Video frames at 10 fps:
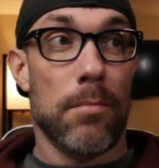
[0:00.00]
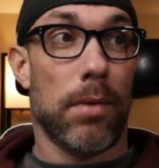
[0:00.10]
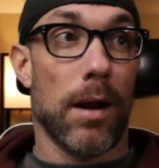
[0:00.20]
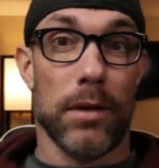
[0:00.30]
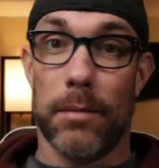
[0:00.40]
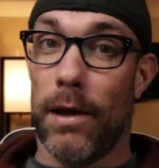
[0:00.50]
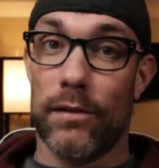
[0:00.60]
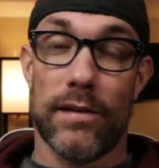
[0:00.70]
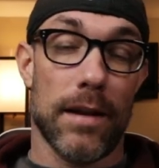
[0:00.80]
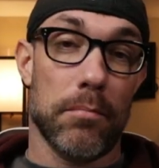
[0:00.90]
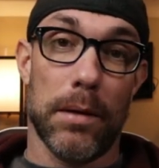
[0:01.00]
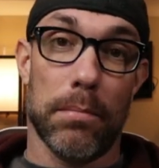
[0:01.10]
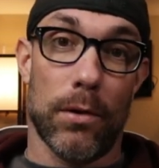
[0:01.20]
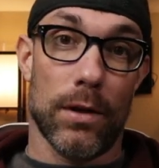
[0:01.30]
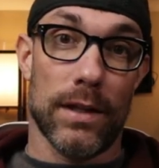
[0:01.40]
probably about 10
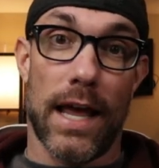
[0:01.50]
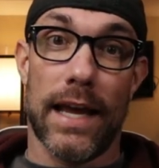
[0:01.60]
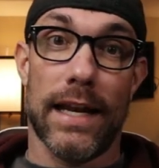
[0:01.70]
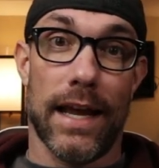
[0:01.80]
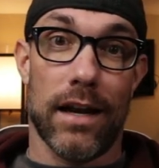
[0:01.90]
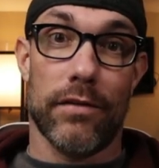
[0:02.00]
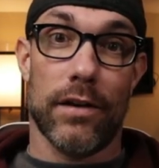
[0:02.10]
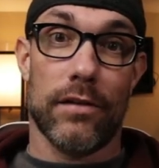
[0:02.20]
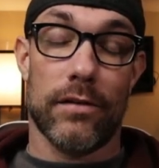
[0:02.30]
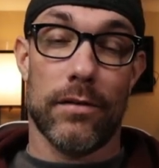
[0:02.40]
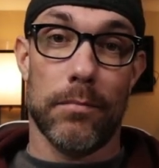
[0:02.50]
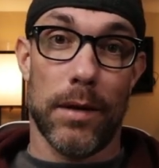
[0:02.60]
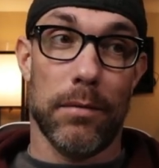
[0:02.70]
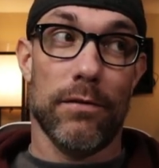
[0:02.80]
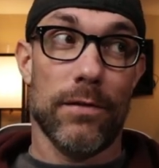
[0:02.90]
people in line ahead of us,
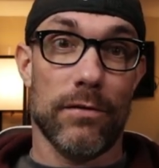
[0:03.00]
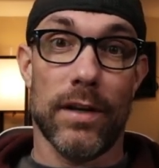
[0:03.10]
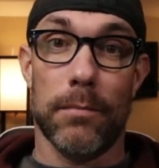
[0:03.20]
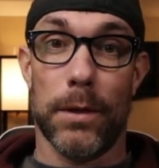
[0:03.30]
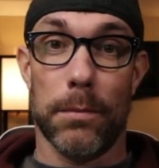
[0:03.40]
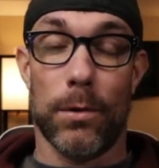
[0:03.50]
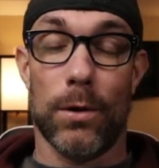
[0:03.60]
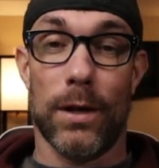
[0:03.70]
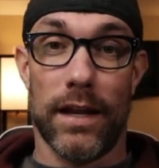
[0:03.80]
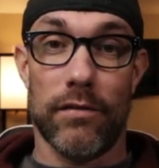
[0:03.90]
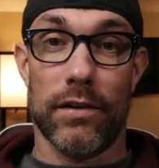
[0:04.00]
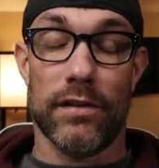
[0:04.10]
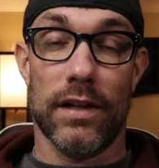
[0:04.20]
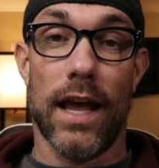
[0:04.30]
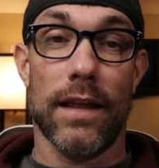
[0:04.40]
maybe 15 people ahead of
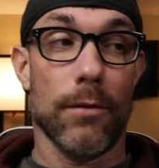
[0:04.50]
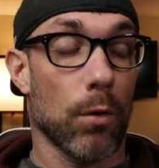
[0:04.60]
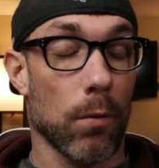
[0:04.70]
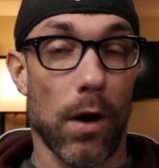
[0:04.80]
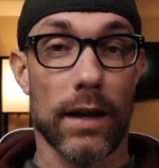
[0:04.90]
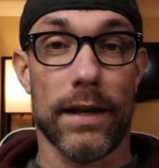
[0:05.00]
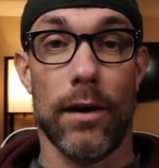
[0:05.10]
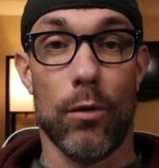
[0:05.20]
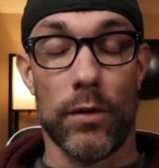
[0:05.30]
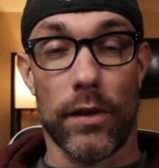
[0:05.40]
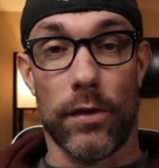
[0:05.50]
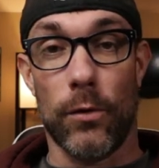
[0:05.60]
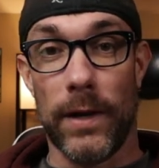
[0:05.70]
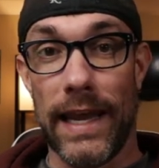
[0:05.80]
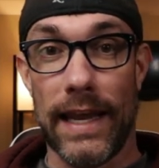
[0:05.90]
us in line that were walking out with a
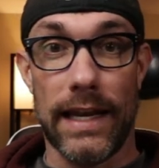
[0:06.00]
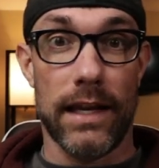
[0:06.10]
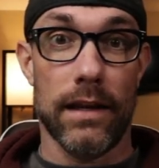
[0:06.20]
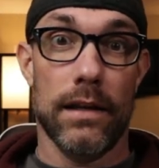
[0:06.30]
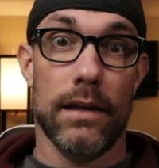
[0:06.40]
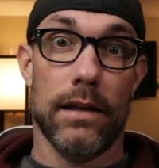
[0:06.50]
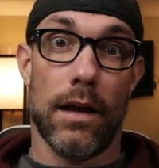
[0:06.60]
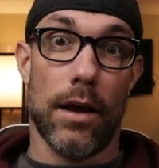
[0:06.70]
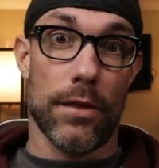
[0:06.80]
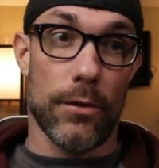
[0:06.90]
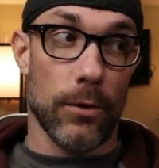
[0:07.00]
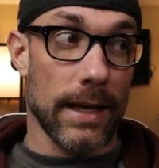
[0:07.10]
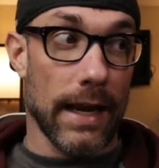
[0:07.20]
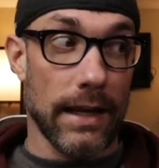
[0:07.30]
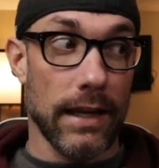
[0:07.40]
3080, uh,
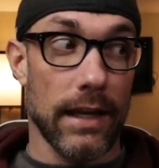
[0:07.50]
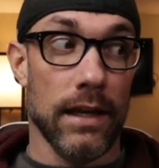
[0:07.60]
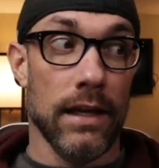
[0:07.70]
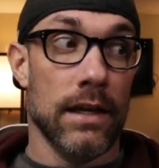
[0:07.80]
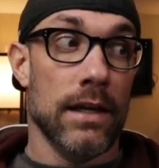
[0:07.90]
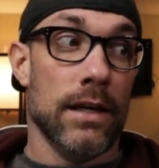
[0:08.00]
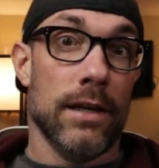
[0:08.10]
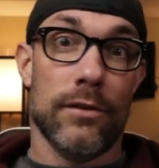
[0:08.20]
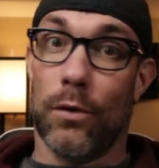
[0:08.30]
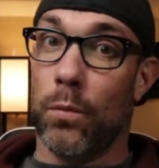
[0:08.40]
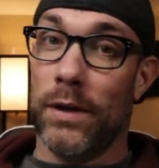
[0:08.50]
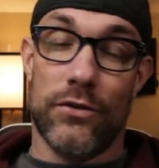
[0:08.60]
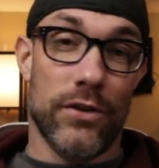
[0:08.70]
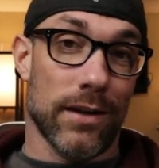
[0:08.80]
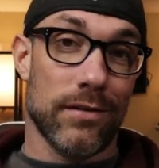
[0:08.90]
3090. So we
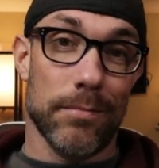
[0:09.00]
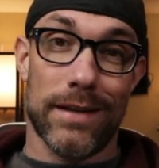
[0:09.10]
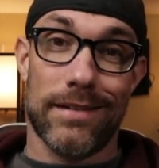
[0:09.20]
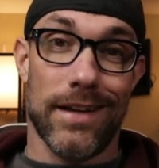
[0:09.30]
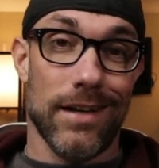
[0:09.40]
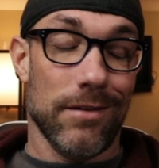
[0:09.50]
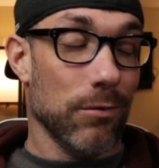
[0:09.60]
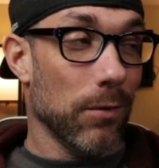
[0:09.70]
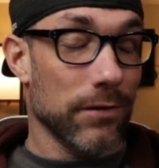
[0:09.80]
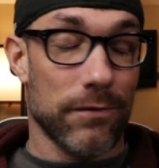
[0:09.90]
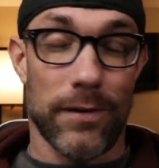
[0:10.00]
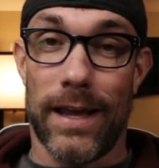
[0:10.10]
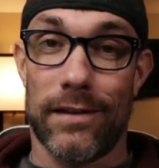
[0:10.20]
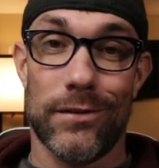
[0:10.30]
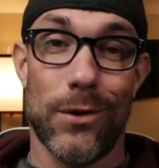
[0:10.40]
just missed it. And if it wasn't for
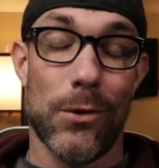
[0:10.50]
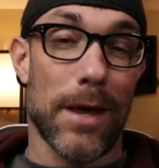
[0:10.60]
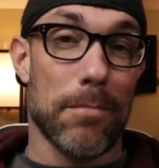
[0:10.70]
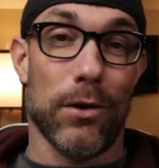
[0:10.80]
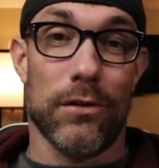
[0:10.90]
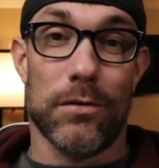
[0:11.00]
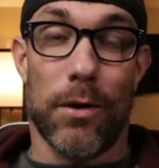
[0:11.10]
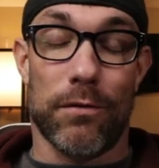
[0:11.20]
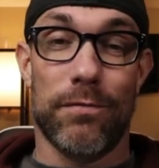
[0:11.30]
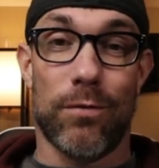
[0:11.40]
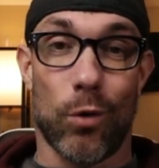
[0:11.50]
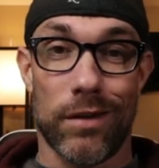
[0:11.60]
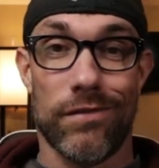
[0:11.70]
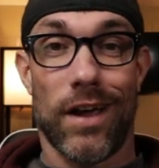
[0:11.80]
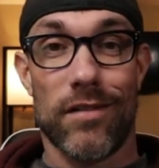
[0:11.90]
that snow, that put us about
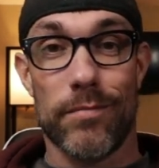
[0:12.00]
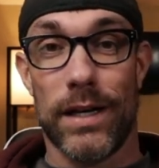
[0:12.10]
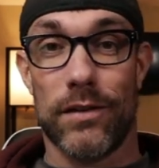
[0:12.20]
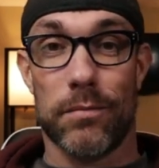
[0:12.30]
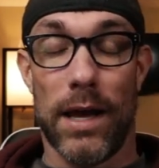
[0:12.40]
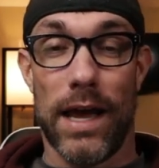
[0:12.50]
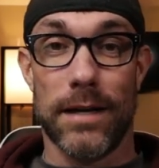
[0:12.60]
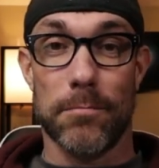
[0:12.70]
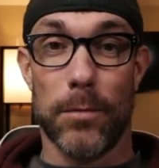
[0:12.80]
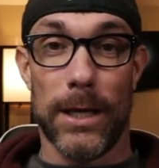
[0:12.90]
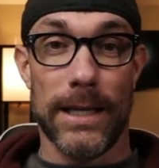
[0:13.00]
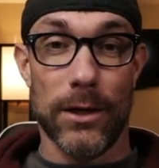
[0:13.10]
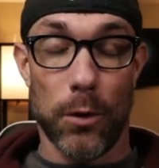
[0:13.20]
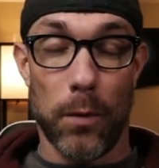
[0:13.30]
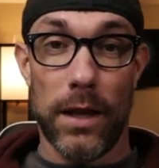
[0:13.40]
45 minutes behind. But
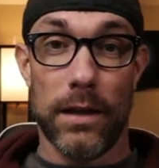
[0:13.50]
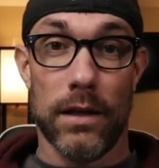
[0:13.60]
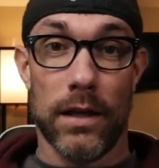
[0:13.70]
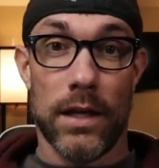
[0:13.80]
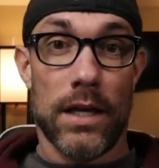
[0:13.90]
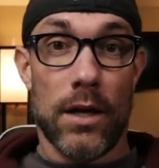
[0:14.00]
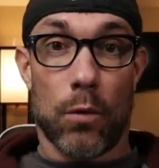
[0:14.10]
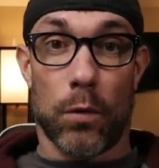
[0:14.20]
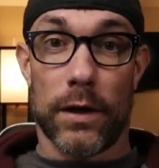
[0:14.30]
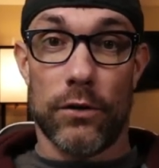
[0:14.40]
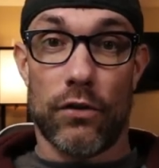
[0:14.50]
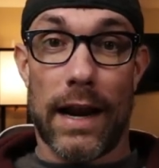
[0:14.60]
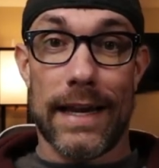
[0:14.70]
you know what? We're going to try